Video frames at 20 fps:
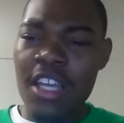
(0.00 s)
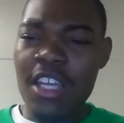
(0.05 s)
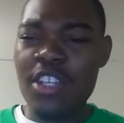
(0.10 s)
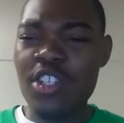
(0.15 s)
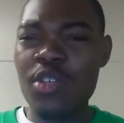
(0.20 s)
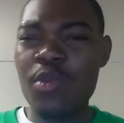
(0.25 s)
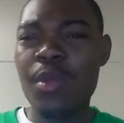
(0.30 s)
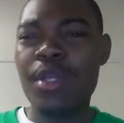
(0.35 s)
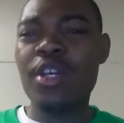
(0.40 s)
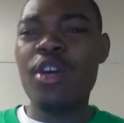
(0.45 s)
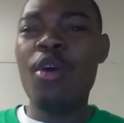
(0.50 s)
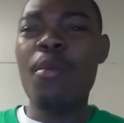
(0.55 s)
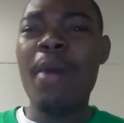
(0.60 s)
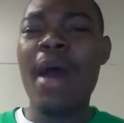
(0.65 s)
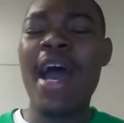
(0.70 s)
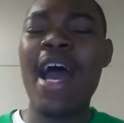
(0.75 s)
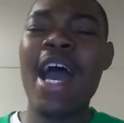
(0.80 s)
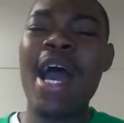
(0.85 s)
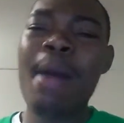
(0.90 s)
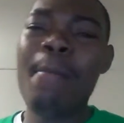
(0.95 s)
then she wanted to go
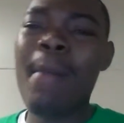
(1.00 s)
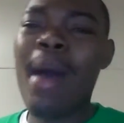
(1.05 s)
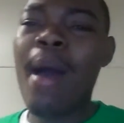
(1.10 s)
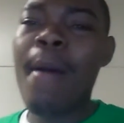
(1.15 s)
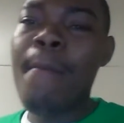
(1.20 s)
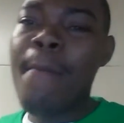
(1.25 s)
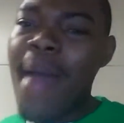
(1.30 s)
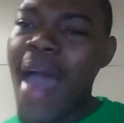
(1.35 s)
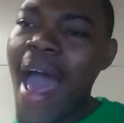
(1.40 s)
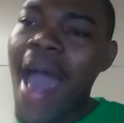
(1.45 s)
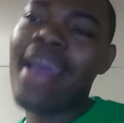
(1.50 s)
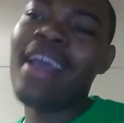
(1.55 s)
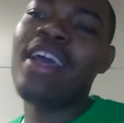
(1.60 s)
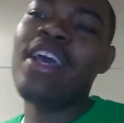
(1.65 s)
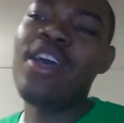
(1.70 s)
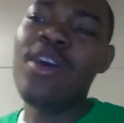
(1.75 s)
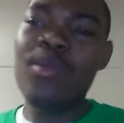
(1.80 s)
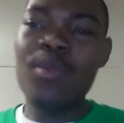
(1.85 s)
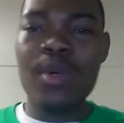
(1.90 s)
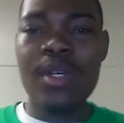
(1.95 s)
behind my back
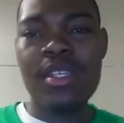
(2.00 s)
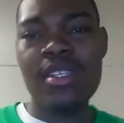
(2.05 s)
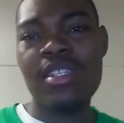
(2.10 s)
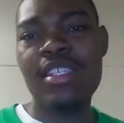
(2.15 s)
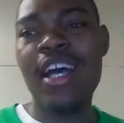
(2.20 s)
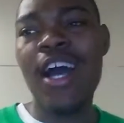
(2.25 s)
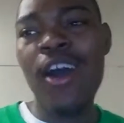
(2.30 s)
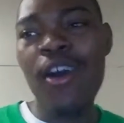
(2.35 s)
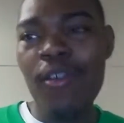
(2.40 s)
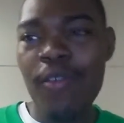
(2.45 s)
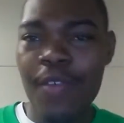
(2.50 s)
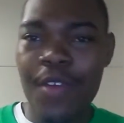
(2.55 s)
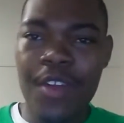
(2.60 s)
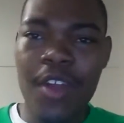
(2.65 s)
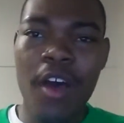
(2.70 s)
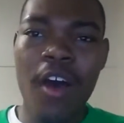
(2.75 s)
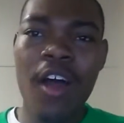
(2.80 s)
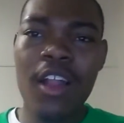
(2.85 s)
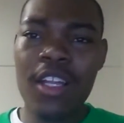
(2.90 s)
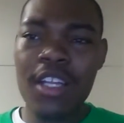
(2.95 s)
with self and
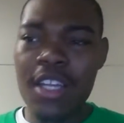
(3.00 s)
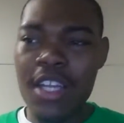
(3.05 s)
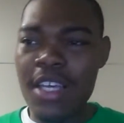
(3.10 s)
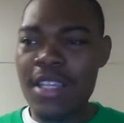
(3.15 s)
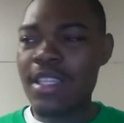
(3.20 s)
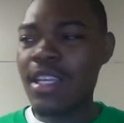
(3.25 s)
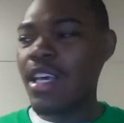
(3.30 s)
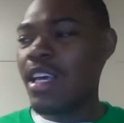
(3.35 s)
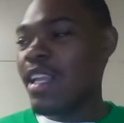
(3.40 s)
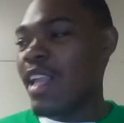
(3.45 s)
all of this.